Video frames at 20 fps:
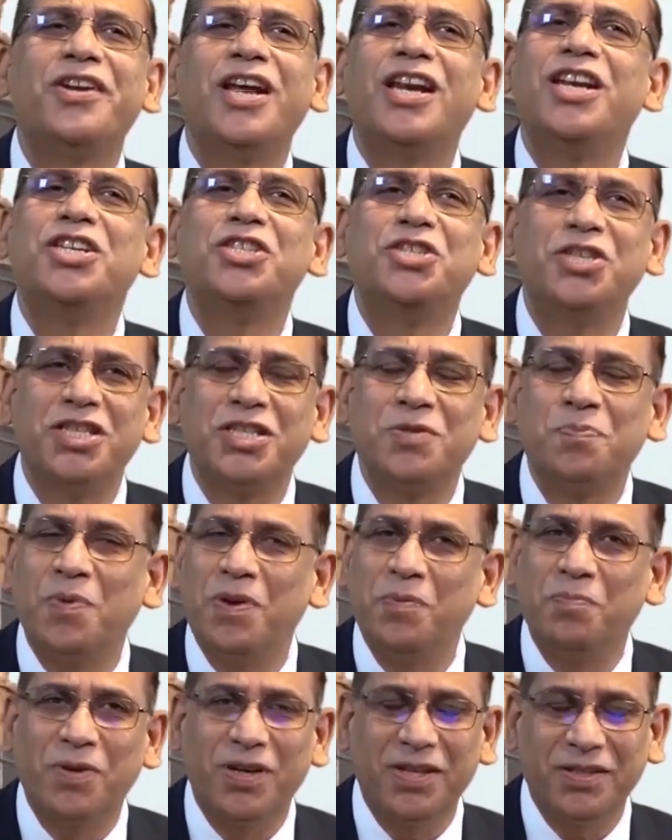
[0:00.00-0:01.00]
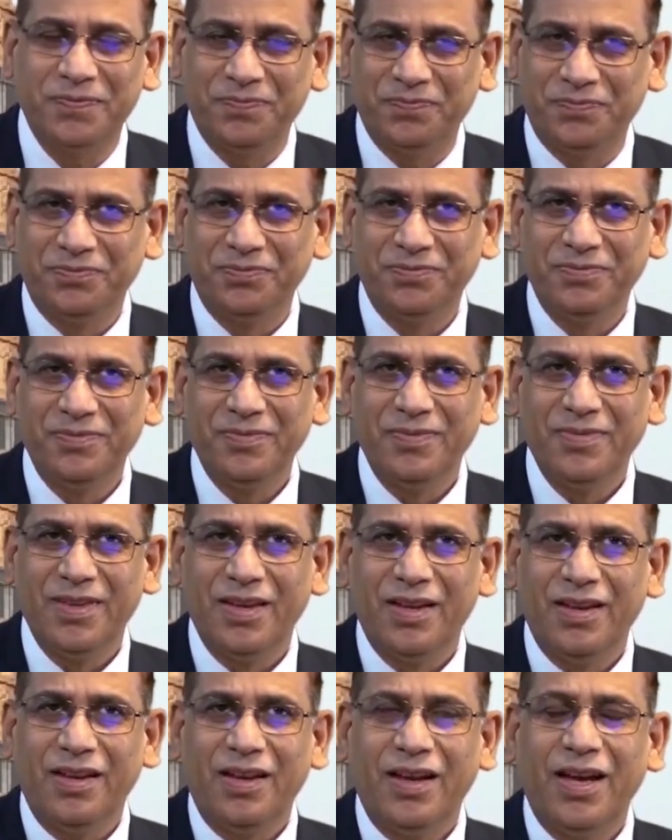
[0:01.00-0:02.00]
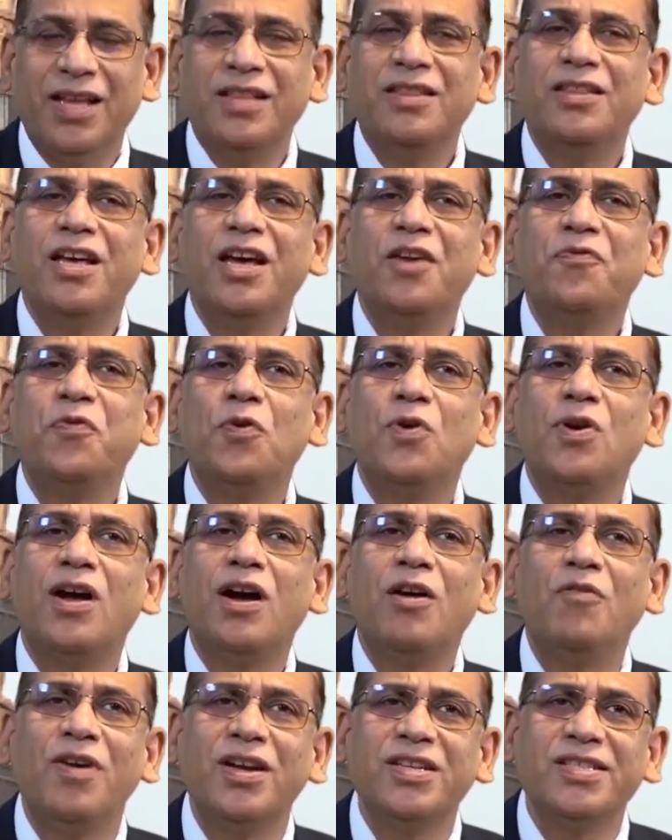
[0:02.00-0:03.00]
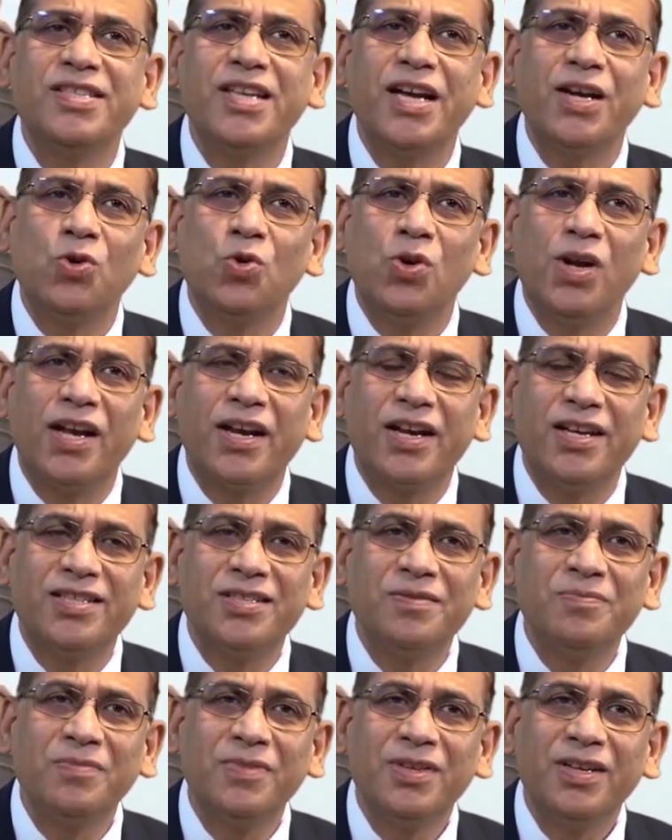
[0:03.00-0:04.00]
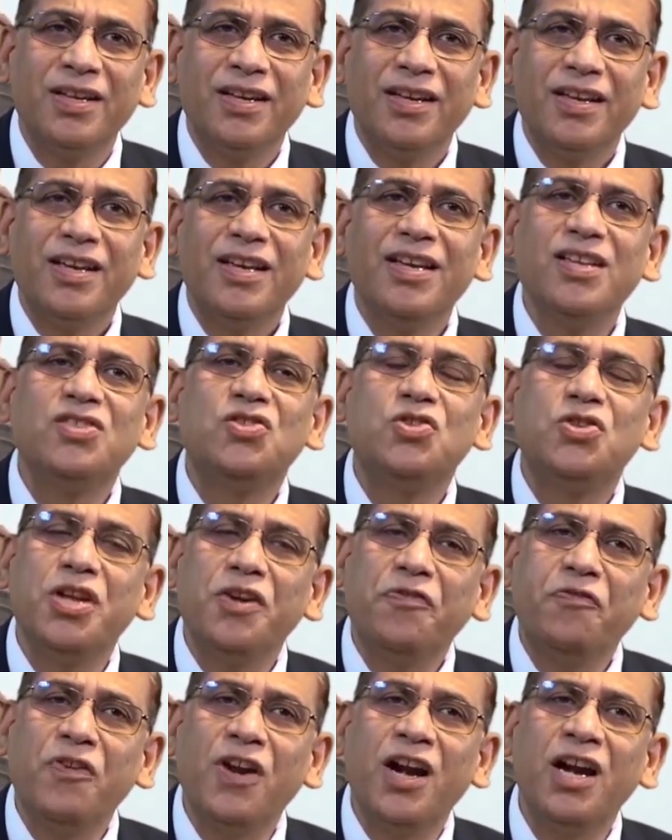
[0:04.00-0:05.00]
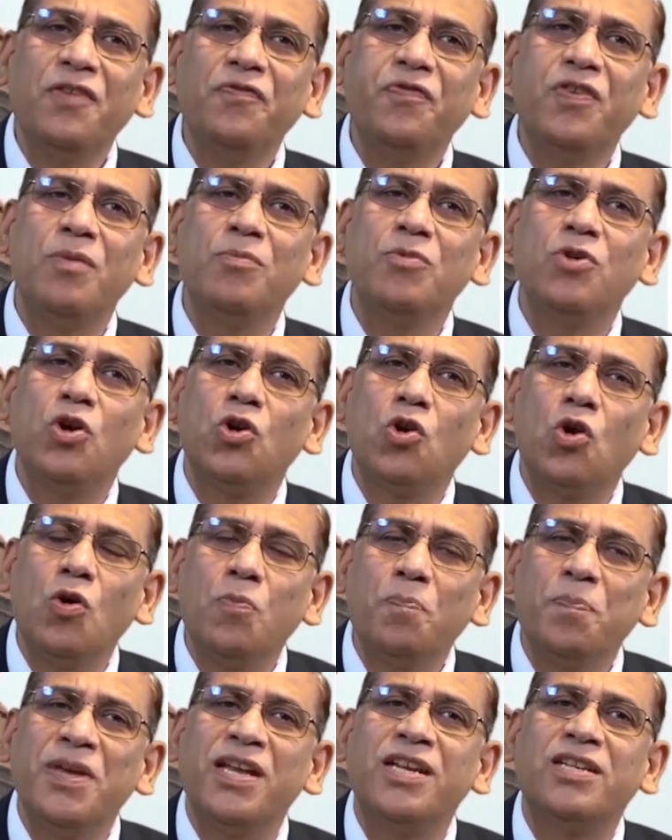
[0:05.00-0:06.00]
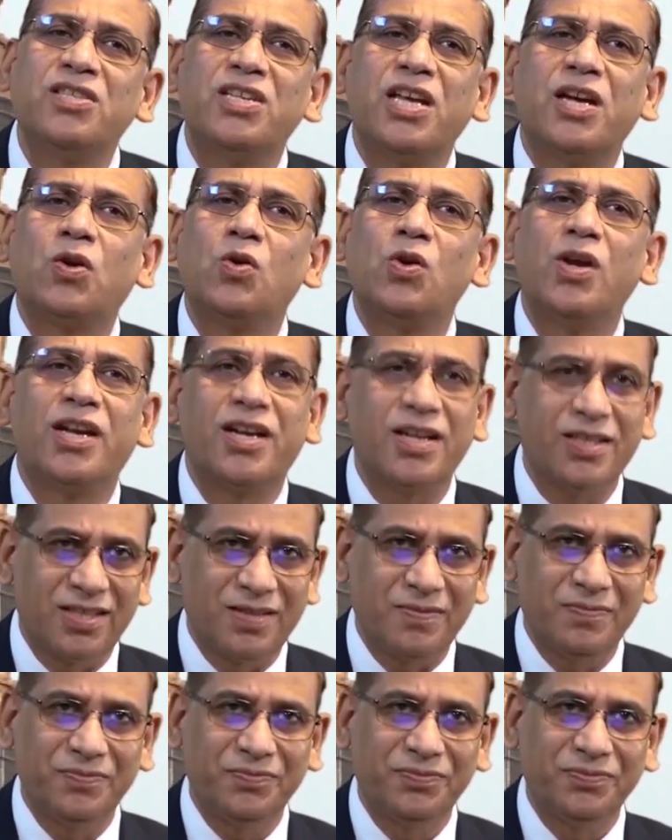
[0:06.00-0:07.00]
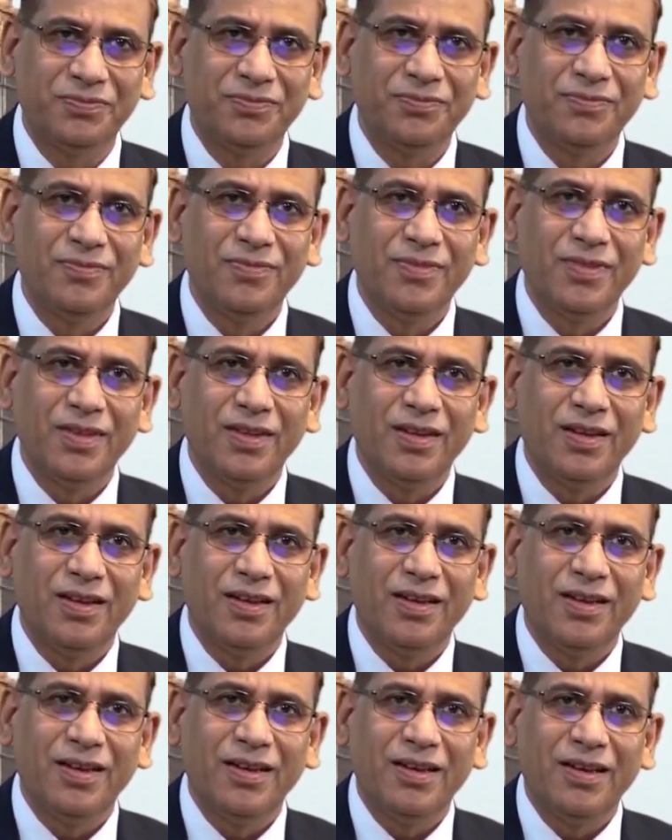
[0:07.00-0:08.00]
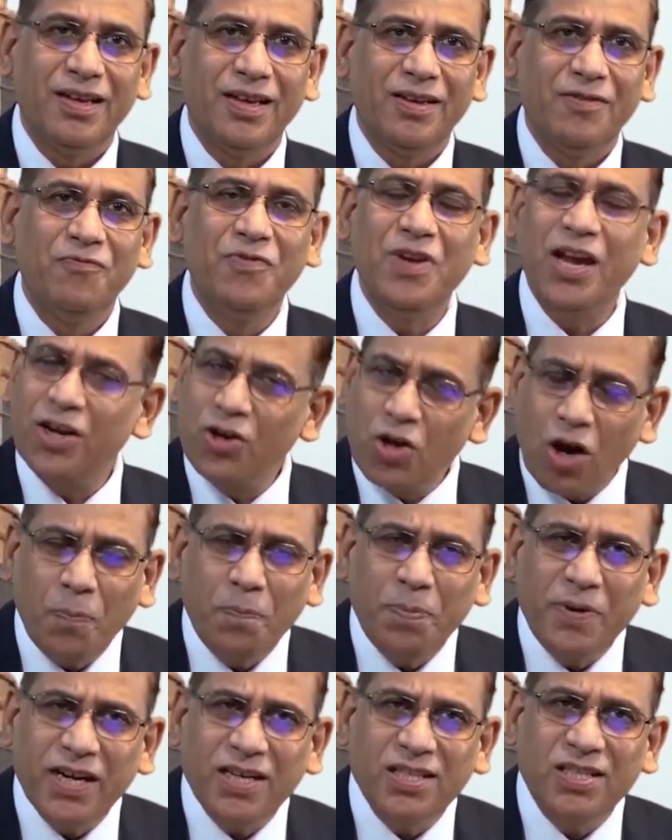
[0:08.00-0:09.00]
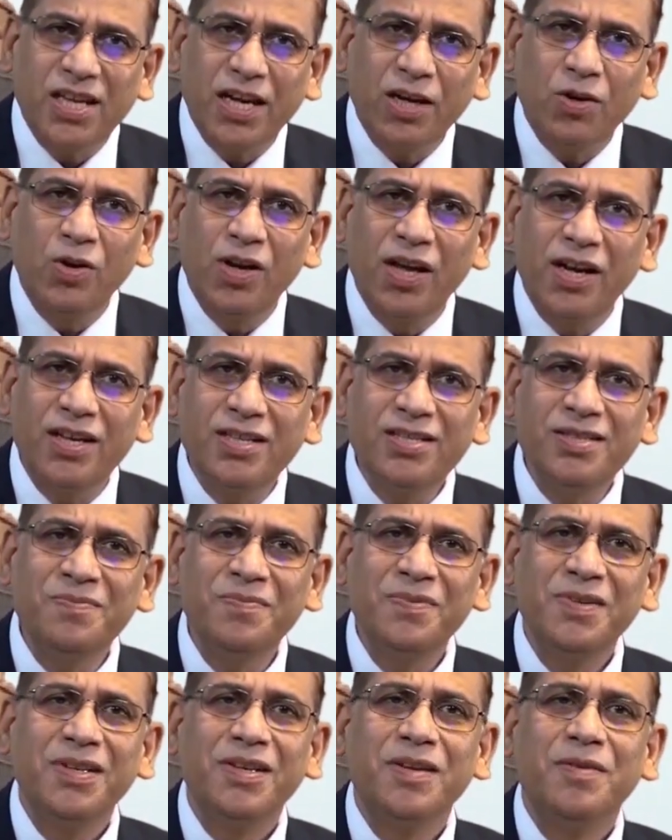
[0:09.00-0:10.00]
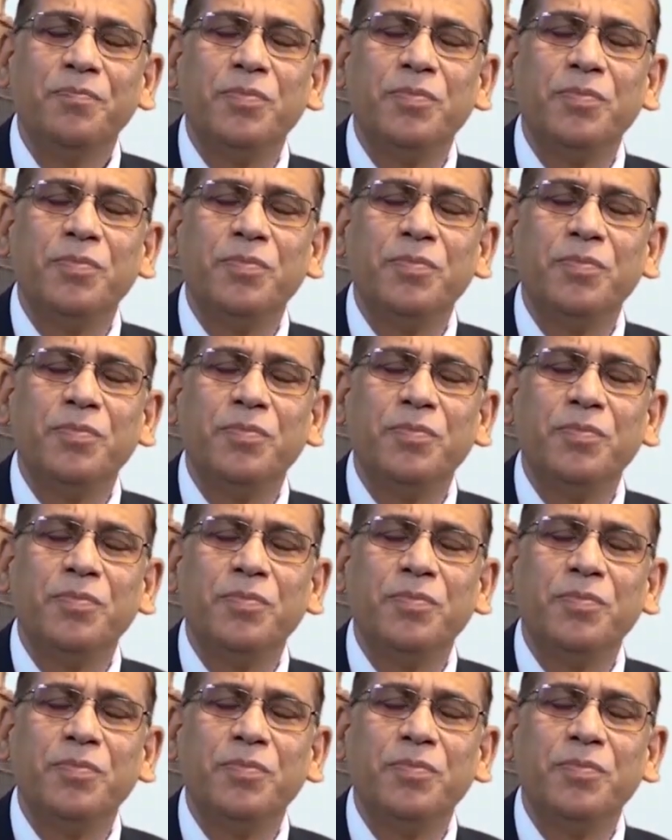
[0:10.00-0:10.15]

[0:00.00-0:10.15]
religious people, and therefore our secularism is different from European secularism. We adopted secularism